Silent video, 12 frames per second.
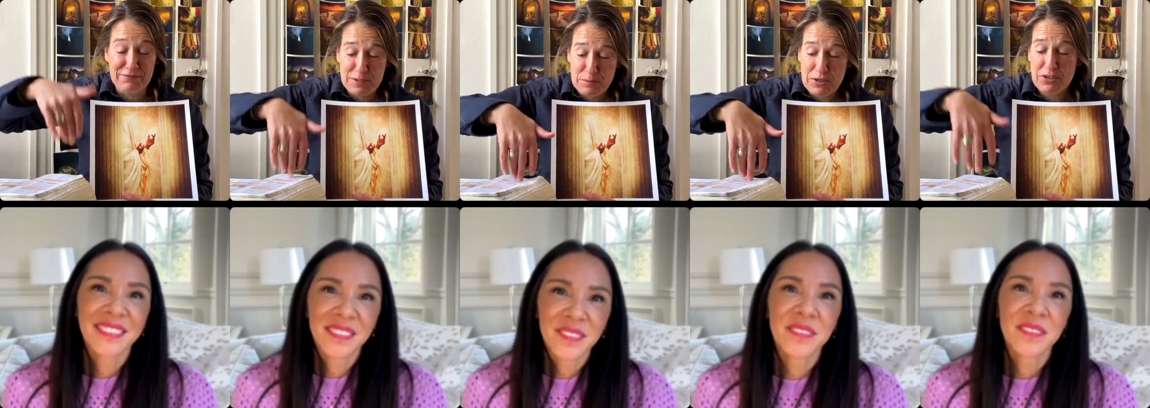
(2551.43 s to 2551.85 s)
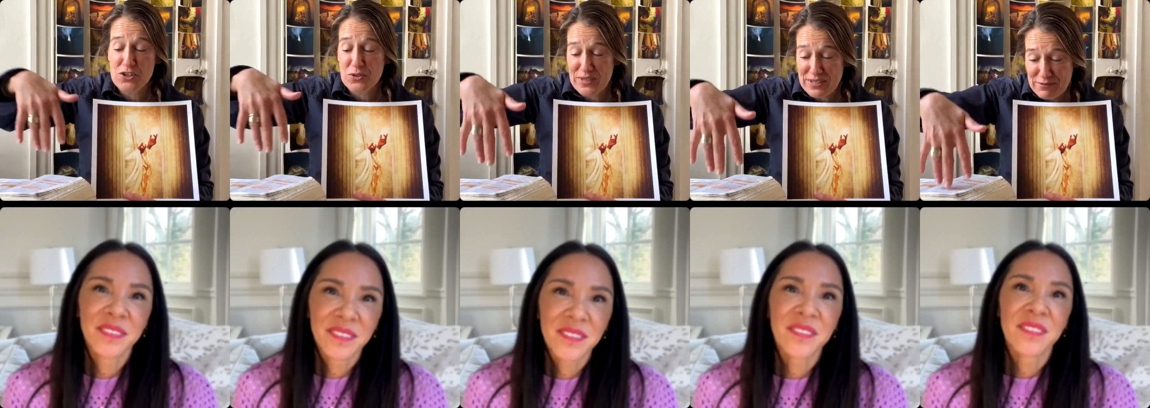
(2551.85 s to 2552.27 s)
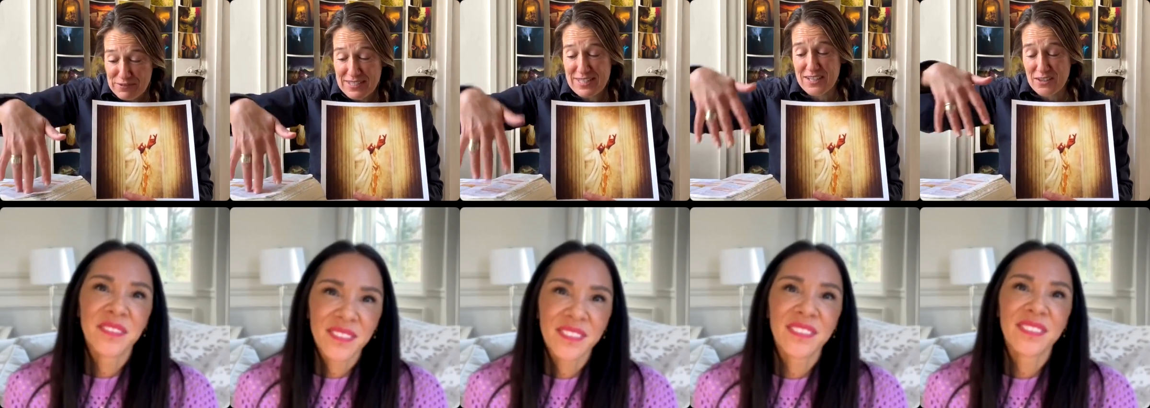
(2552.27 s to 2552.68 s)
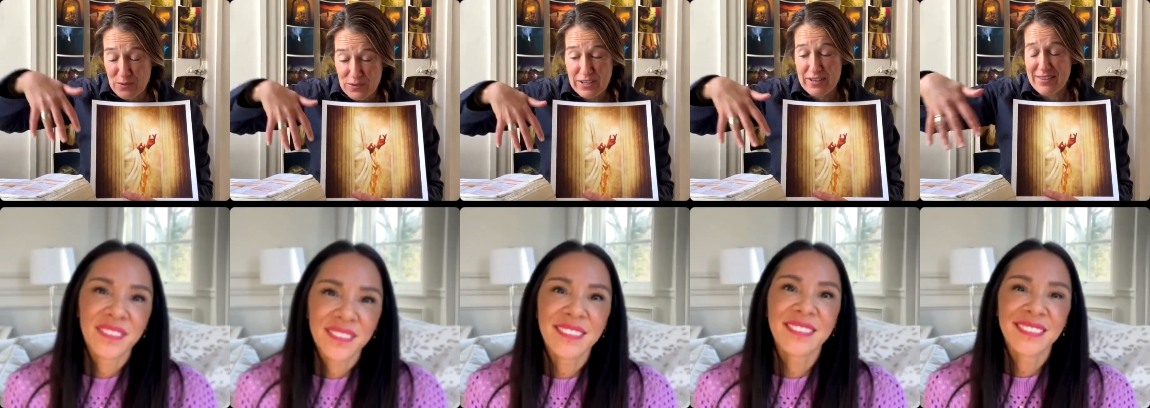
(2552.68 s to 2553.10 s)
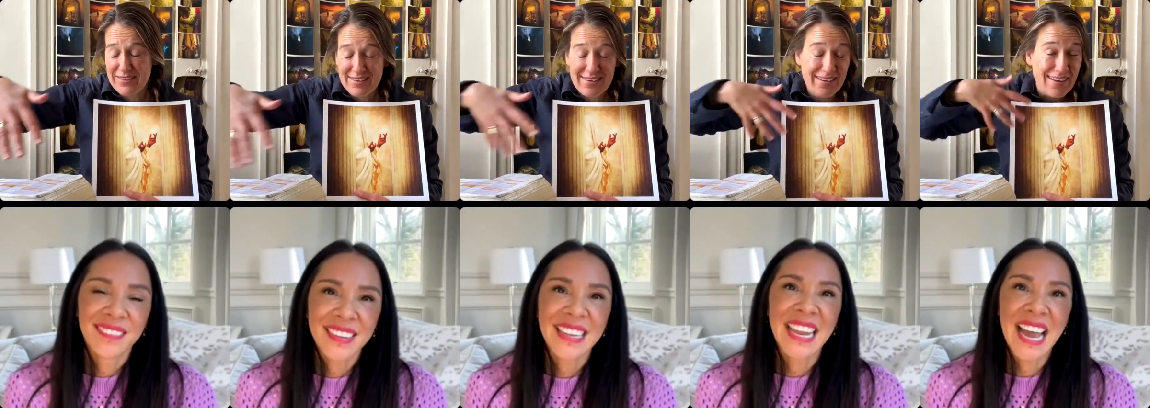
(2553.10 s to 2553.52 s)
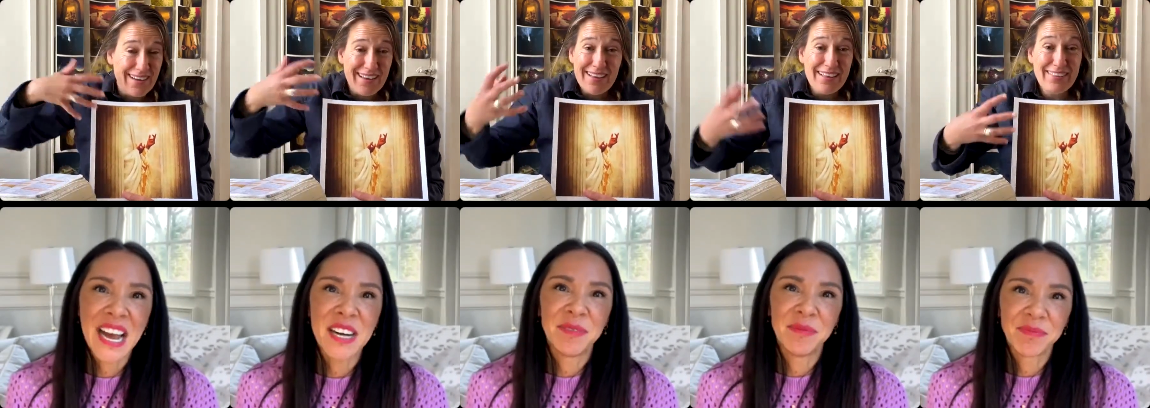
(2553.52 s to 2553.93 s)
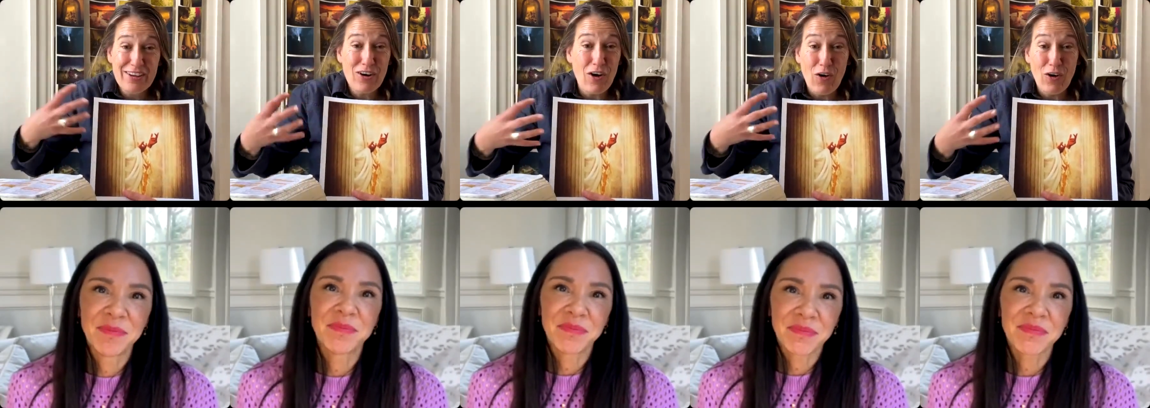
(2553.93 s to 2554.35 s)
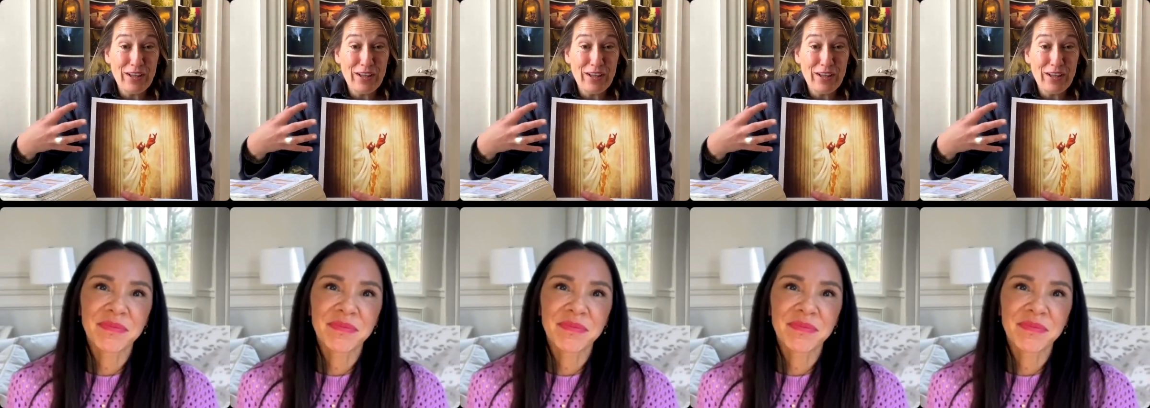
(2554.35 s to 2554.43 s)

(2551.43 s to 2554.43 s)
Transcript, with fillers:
Speaker 1: spiritual and the physical that yeah. that they're all